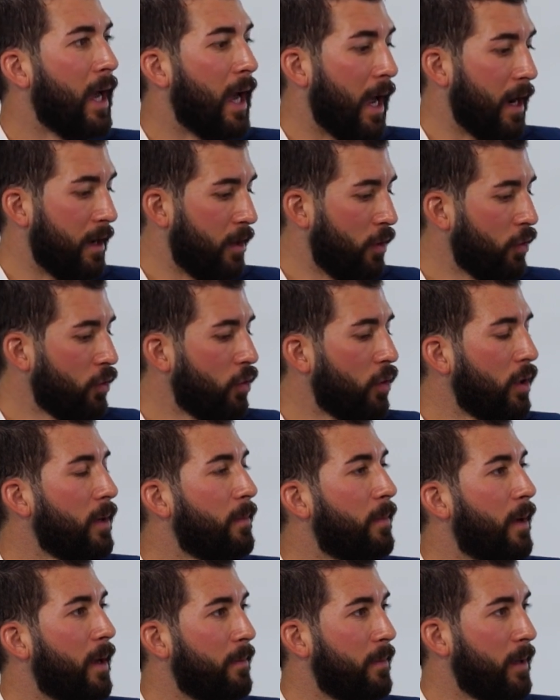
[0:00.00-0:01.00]
And not only
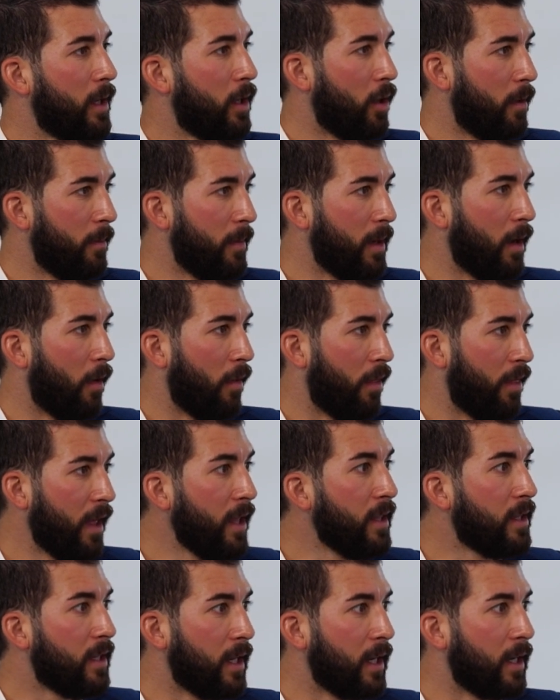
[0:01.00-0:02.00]
by becoming
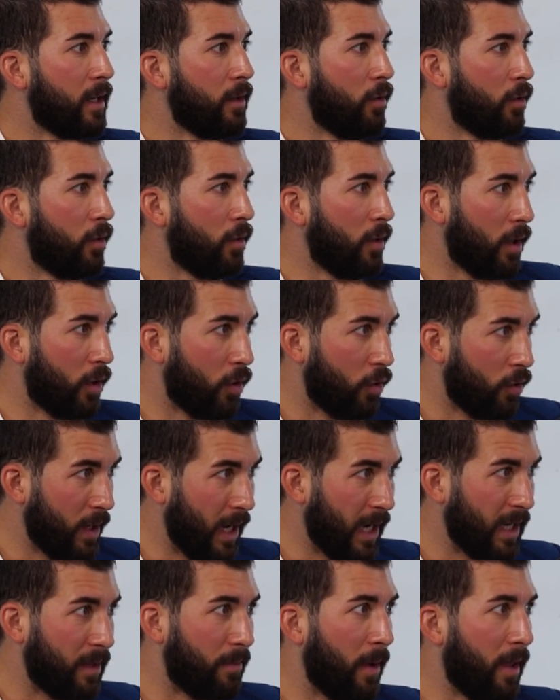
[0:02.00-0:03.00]
authentic, you're going to
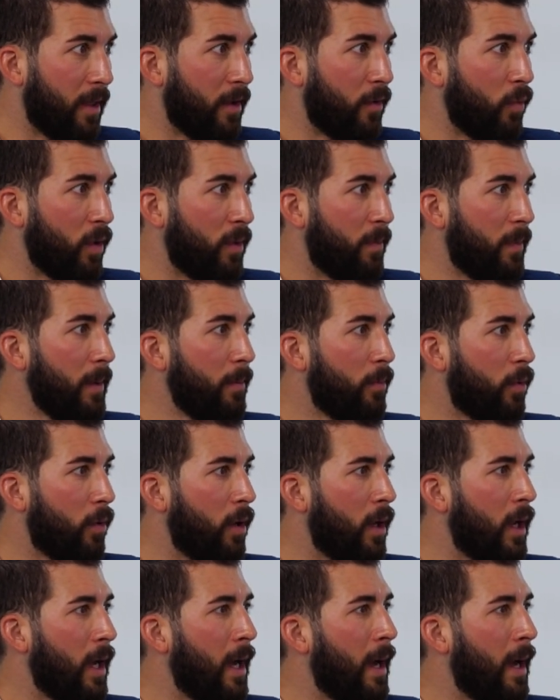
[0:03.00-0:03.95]
connect better with people,